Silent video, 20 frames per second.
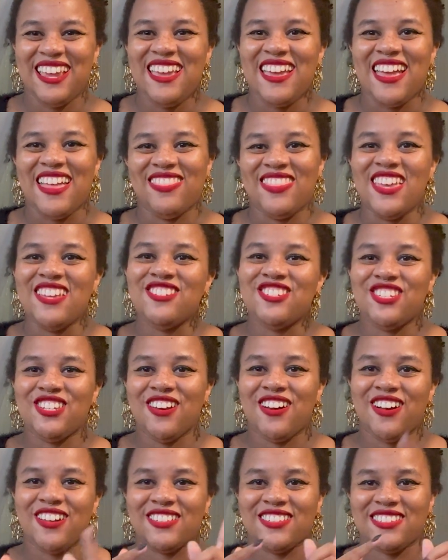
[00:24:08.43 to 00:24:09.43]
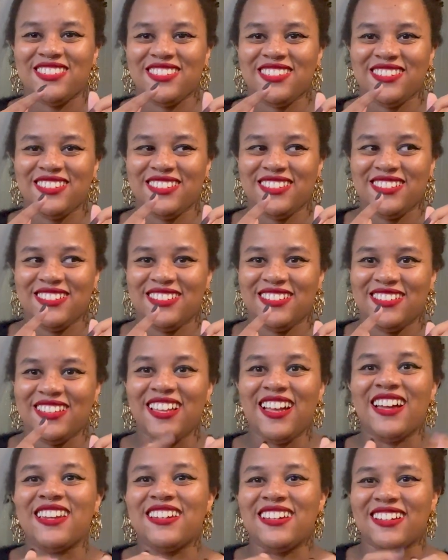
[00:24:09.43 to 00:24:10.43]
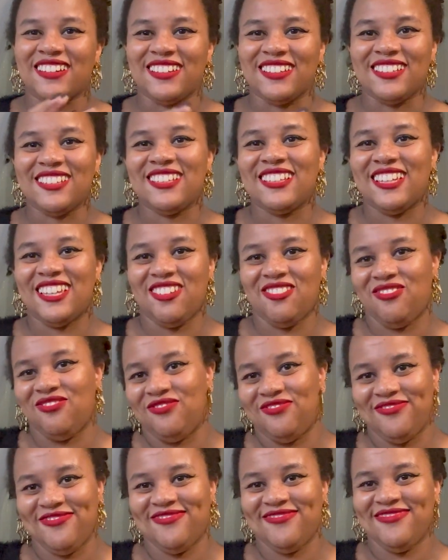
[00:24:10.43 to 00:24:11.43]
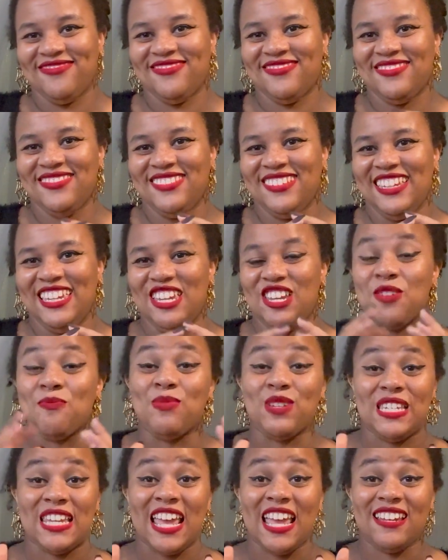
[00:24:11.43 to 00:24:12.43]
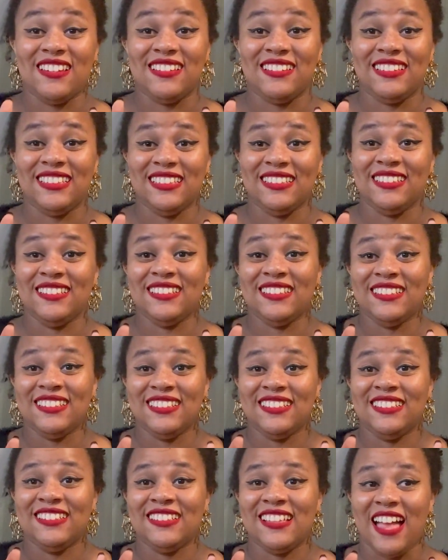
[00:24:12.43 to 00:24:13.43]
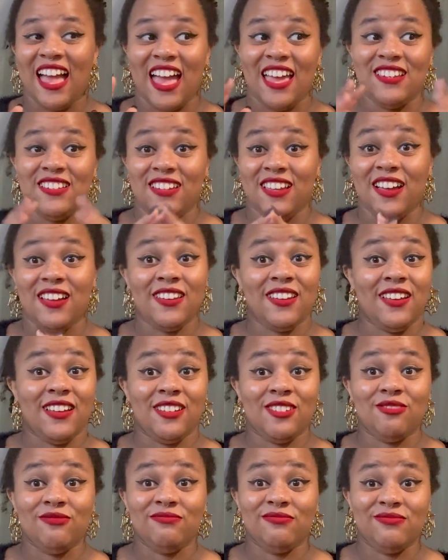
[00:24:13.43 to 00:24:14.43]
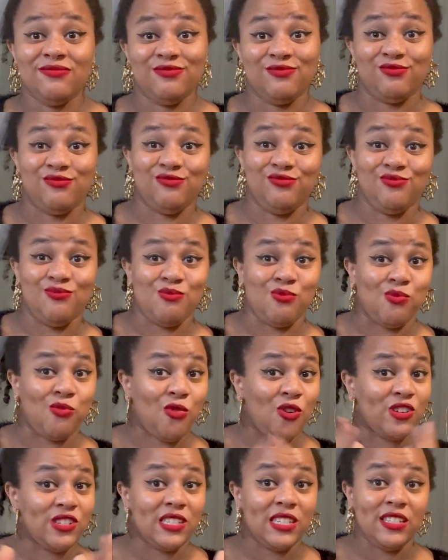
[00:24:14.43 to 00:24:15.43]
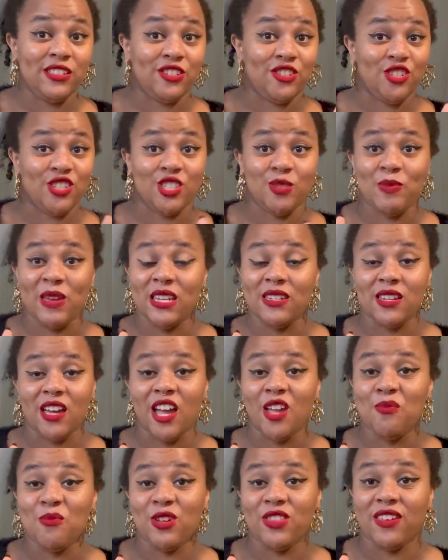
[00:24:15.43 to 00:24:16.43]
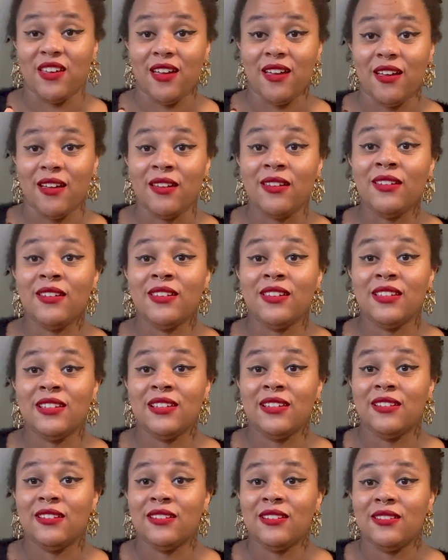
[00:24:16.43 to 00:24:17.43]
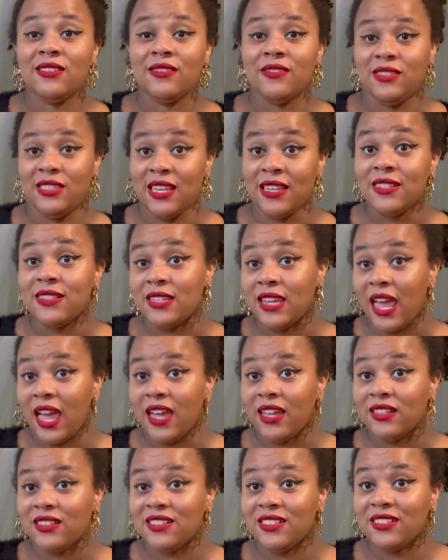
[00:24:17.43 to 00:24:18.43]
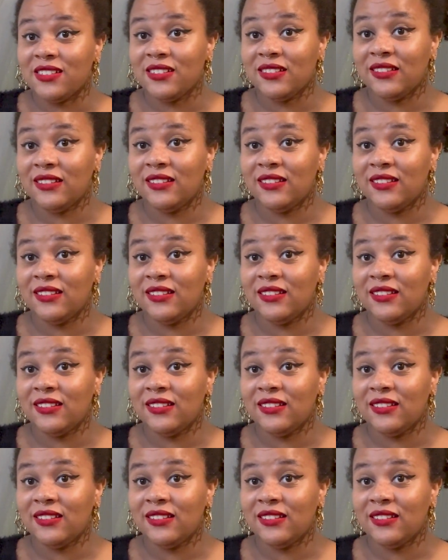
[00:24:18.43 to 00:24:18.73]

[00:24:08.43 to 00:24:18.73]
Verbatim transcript: And then she asks Gunnar if he could pretend. And Gunnar, wanting to just spend time with her, says yes.